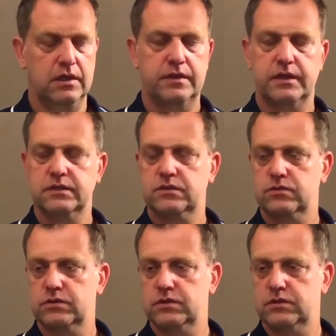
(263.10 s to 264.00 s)
things
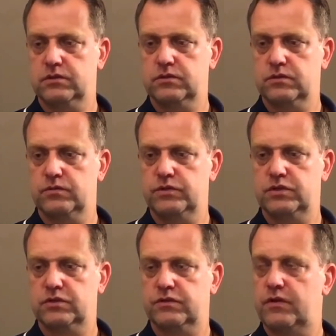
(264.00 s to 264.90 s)
to the
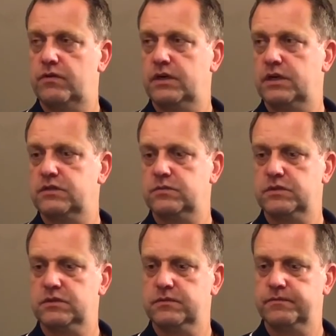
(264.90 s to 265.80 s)
wishes of our
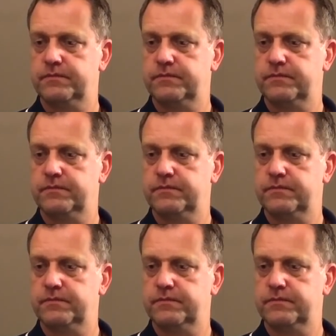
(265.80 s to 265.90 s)
customers.